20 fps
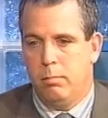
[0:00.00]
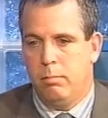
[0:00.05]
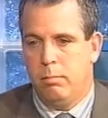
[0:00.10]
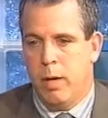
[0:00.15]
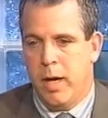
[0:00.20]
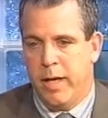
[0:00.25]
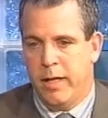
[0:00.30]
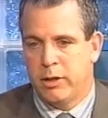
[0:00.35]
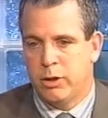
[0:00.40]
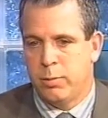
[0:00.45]

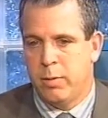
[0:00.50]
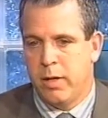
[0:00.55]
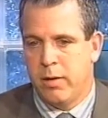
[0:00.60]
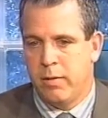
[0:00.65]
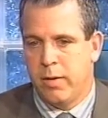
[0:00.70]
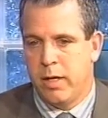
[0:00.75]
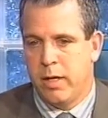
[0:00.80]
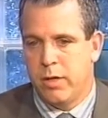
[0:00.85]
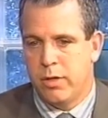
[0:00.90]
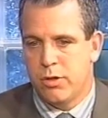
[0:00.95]
my
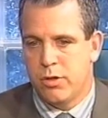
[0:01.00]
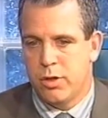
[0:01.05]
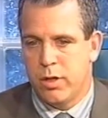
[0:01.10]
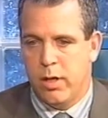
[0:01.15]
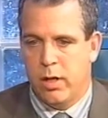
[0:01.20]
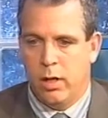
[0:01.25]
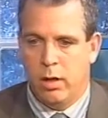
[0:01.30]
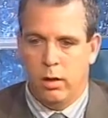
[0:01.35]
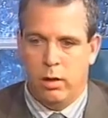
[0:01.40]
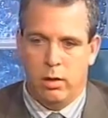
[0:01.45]
experience
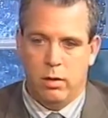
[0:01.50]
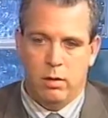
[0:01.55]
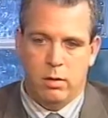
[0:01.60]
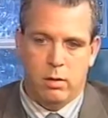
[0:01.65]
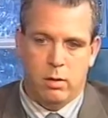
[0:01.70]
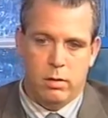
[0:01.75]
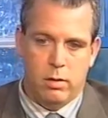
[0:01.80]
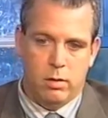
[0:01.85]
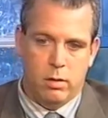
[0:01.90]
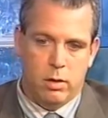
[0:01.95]
in
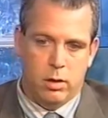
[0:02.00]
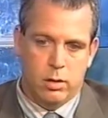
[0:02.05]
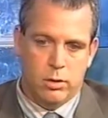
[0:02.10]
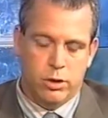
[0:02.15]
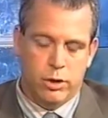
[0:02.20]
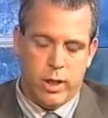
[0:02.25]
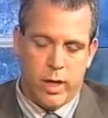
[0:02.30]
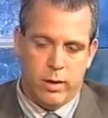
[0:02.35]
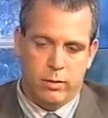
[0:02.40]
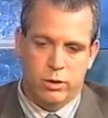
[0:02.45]

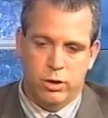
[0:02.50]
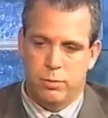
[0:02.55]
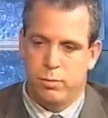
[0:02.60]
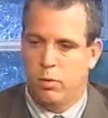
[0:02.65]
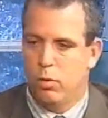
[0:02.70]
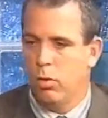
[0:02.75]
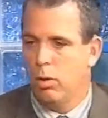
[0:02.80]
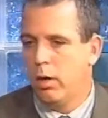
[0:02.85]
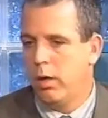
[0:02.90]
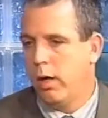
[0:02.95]
child
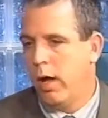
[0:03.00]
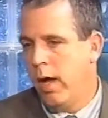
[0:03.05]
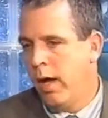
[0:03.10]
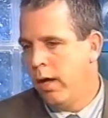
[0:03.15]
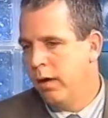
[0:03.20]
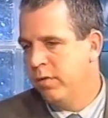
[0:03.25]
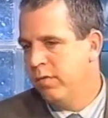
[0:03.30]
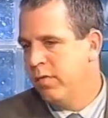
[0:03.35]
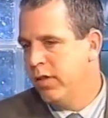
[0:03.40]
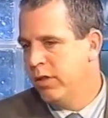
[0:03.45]
support
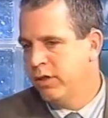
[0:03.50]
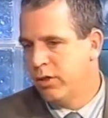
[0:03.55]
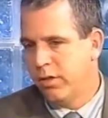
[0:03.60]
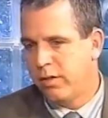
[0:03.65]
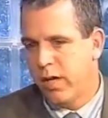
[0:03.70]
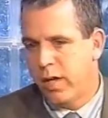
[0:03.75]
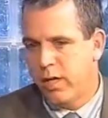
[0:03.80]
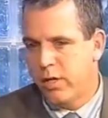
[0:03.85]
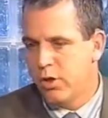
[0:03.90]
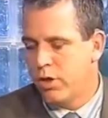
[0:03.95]
and
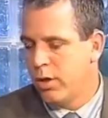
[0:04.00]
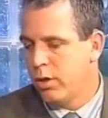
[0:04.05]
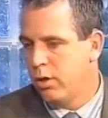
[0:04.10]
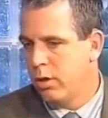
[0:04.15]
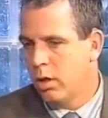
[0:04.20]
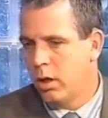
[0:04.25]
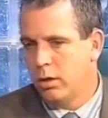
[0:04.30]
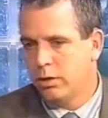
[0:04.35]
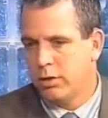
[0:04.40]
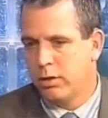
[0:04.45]
visitation
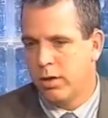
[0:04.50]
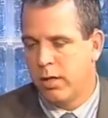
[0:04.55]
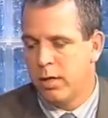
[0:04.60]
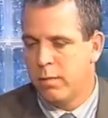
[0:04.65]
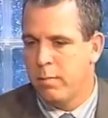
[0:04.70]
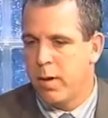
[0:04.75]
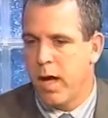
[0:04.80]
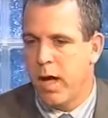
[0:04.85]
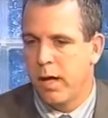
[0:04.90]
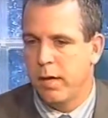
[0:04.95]
custody
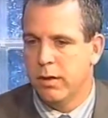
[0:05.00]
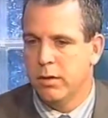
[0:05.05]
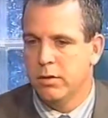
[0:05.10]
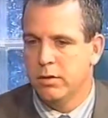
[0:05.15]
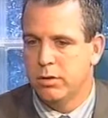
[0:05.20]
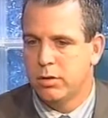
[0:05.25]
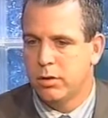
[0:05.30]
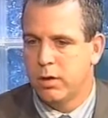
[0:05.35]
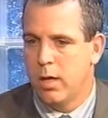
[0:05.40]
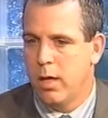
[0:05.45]

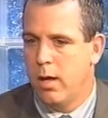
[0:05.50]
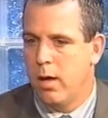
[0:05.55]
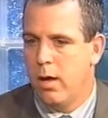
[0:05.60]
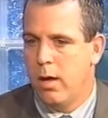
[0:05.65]
matters,